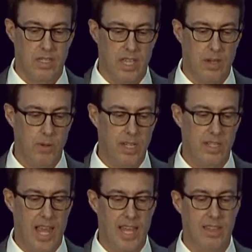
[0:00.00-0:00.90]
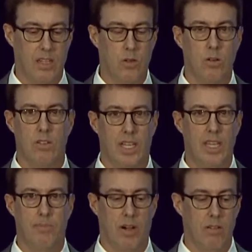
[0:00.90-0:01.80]
and we needed to add the Accord to
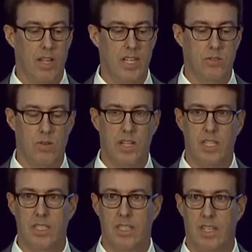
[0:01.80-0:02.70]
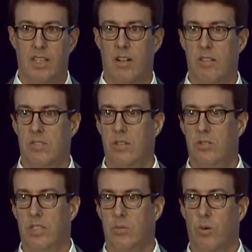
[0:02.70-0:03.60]
keep our lines running and our
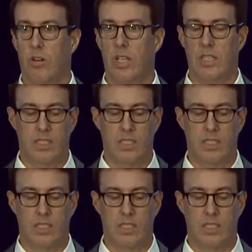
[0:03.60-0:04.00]
associates working.